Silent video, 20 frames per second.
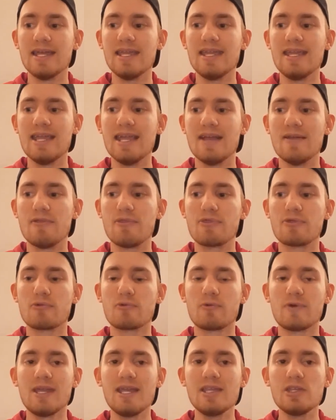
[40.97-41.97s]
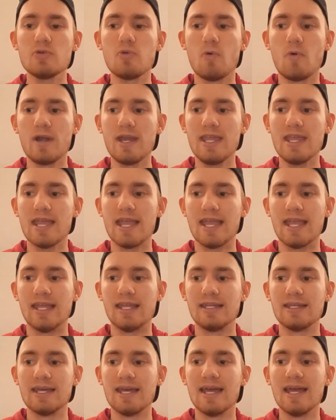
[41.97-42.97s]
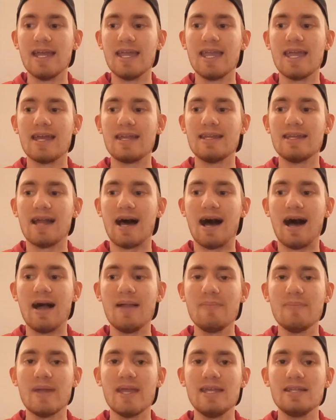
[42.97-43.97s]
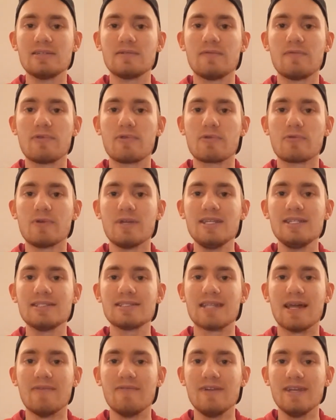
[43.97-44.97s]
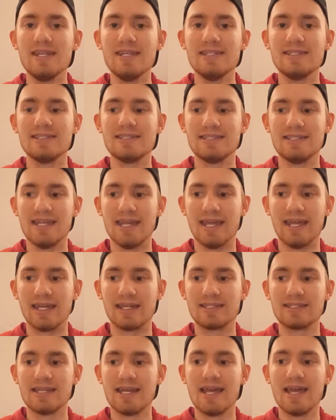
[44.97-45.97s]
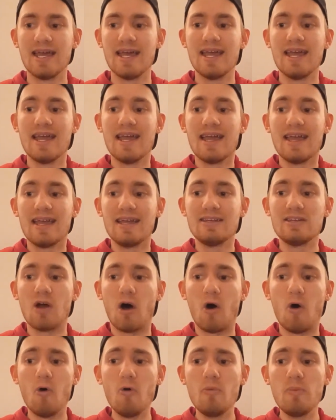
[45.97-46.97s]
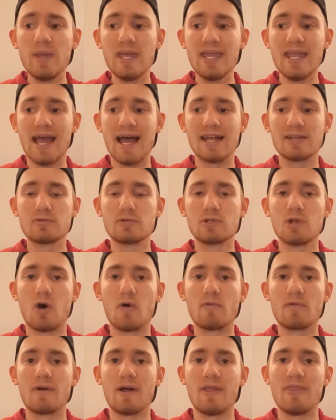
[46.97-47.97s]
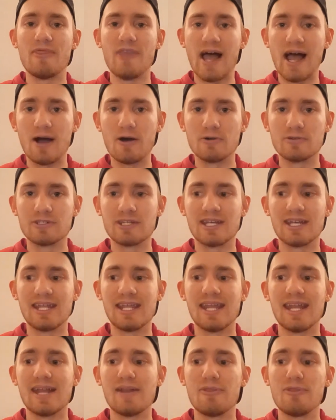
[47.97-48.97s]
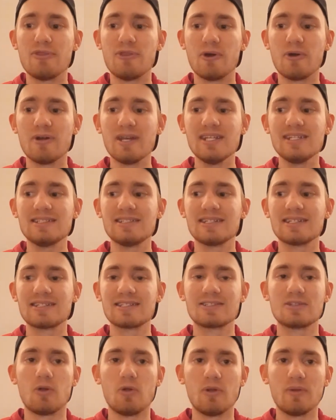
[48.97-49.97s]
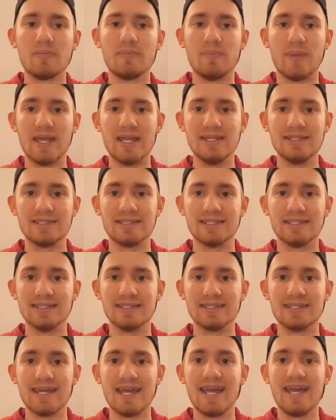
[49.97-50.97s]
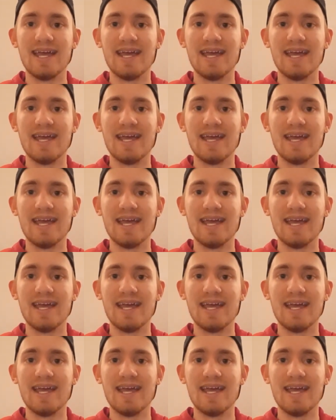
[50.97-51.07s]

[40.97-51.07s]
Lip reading: He hit 328. He had an on base of 376. His OPS was over 1,000. He had 36 stolen bases.